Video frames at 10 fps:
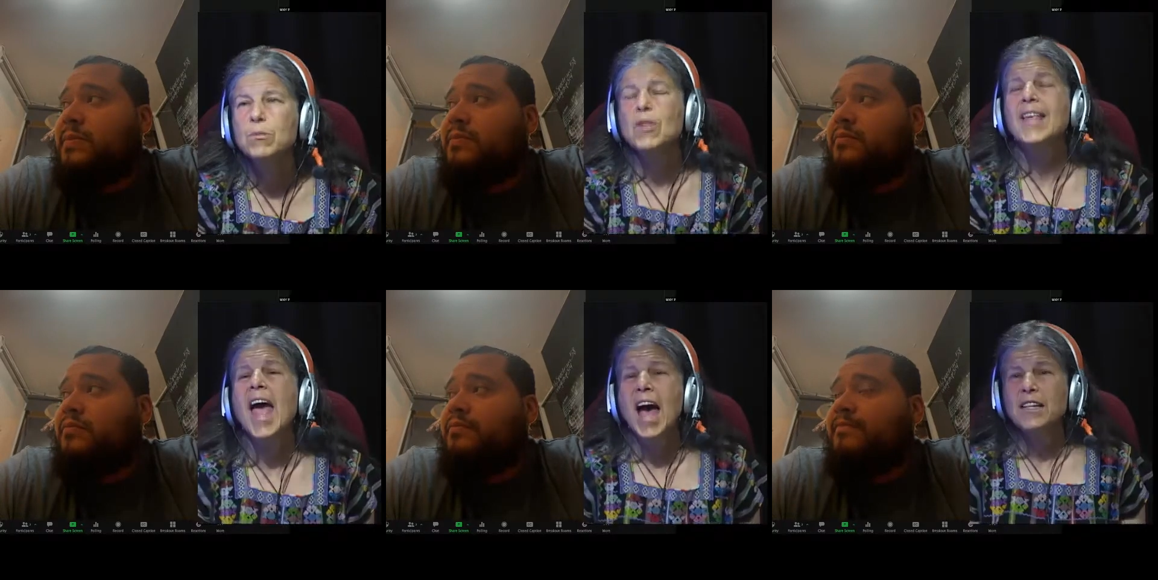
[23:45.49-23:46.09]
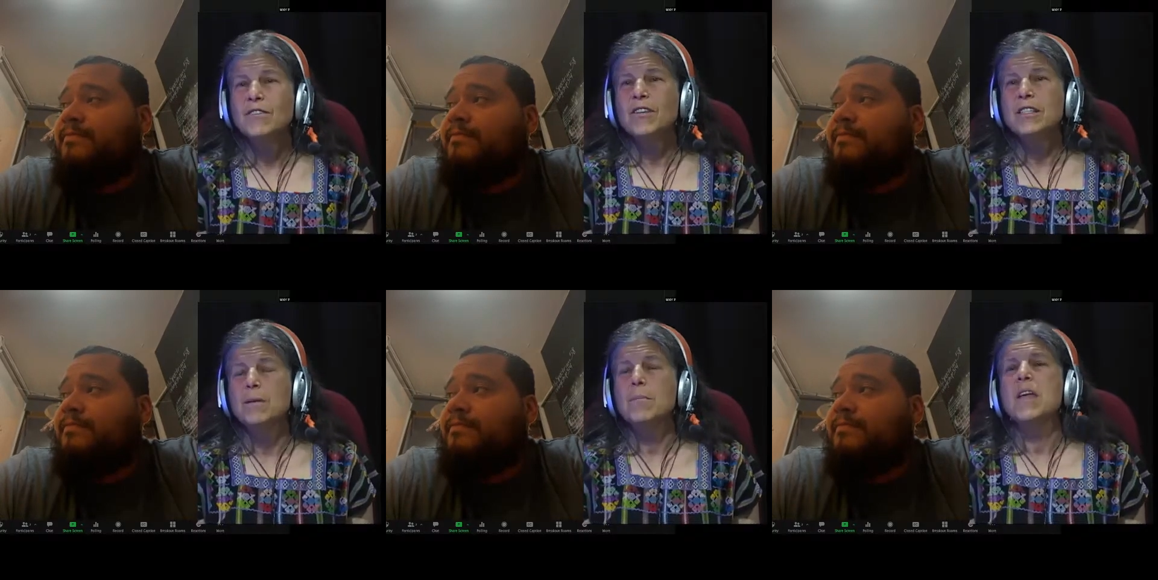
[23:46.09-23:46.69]
Speaker 1: So the
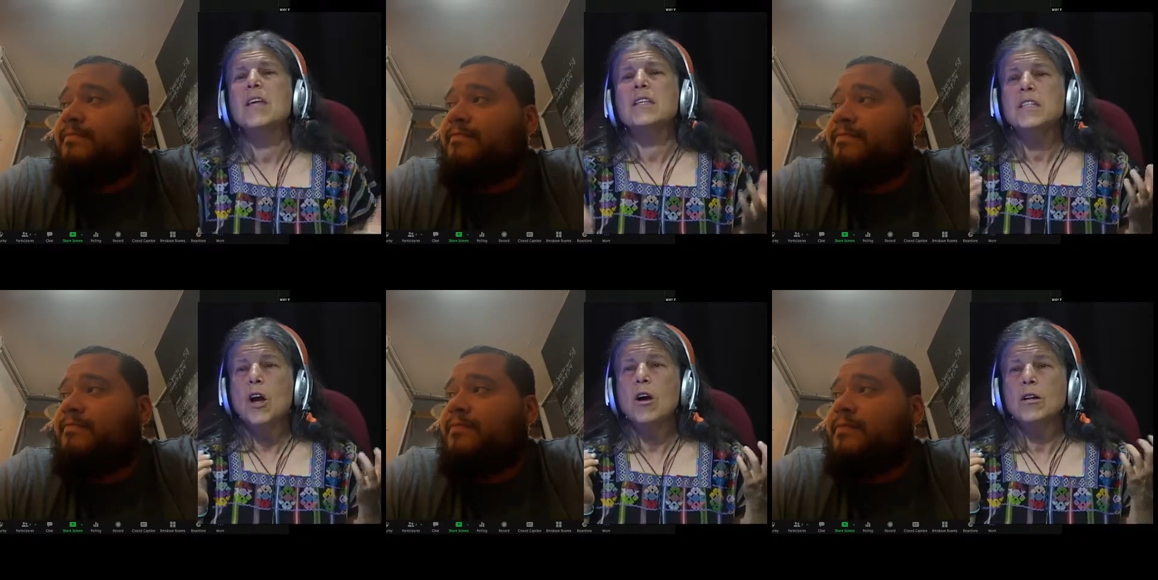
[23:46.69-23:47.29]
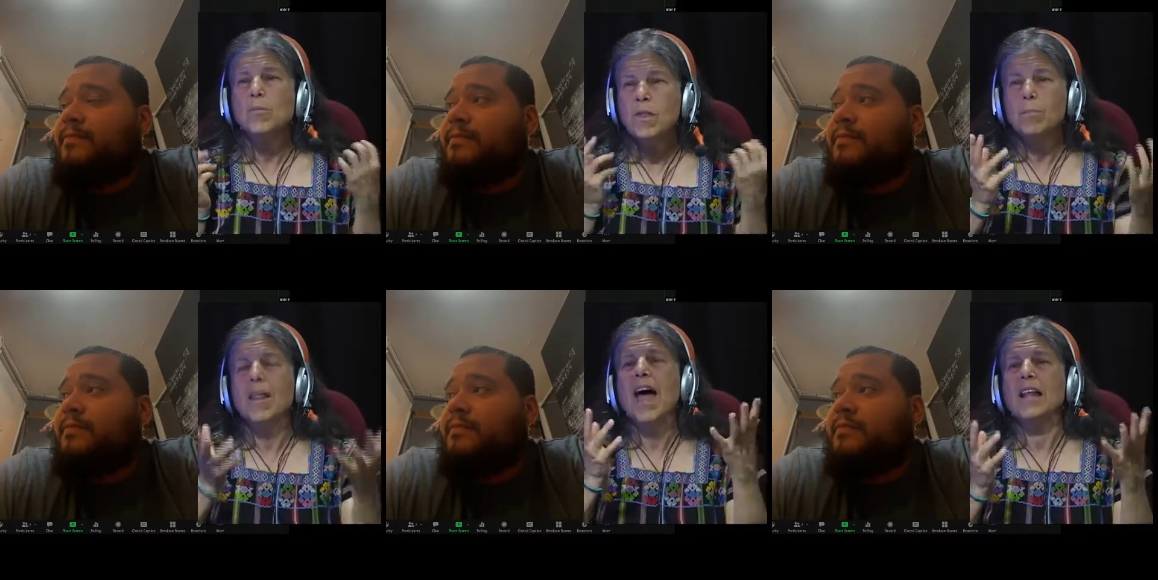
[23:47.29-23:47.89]
activism started with the
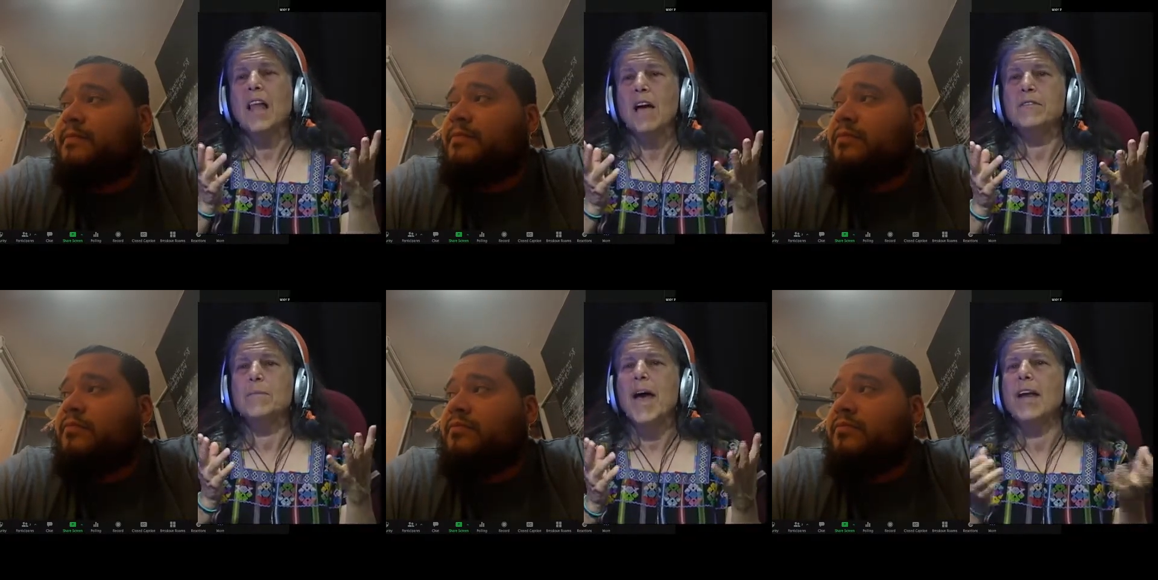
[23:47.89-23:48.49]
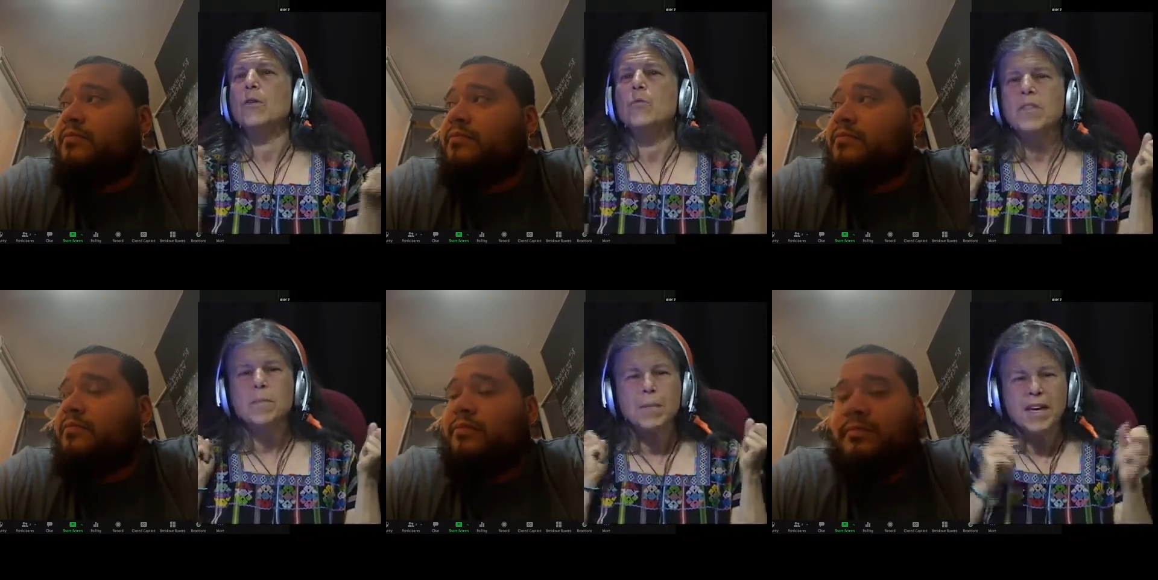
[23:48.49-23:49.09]
Black Lives Matter,
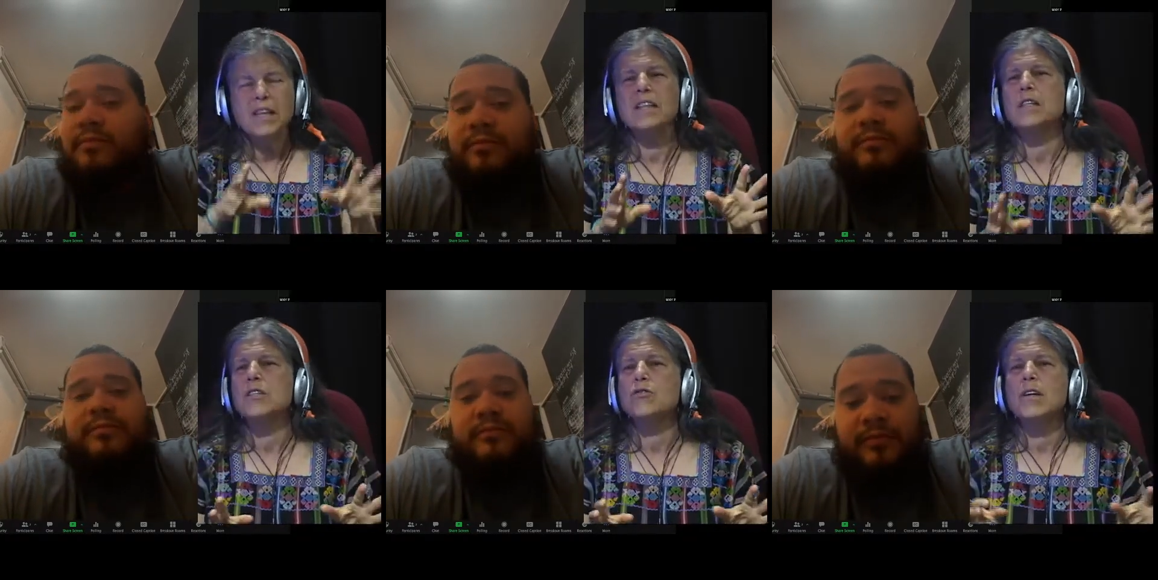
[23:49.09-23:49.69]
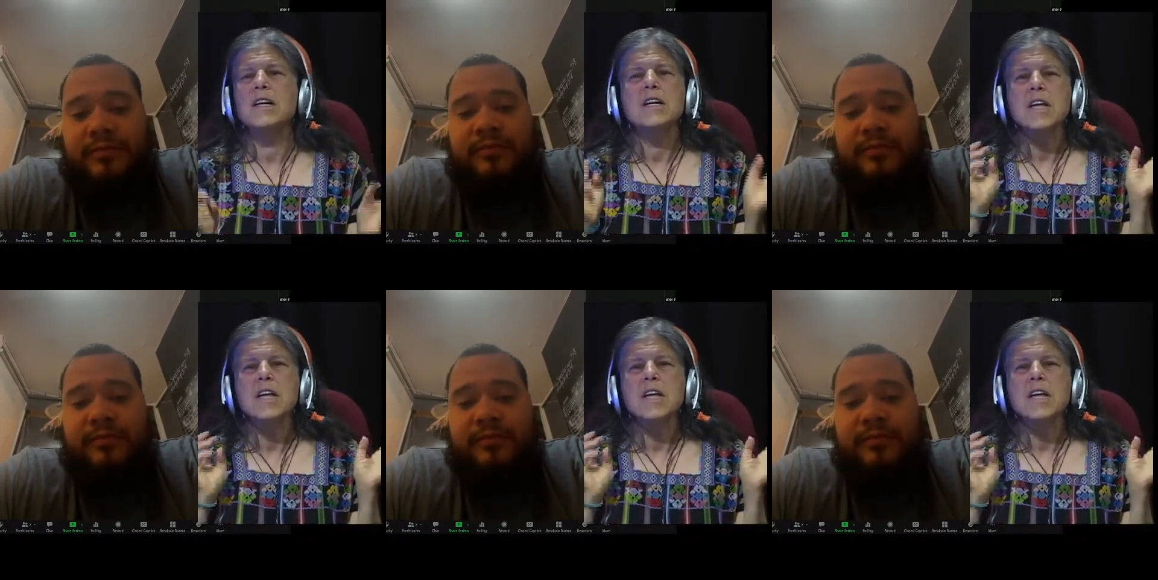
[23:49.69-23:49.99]
with the being in the street,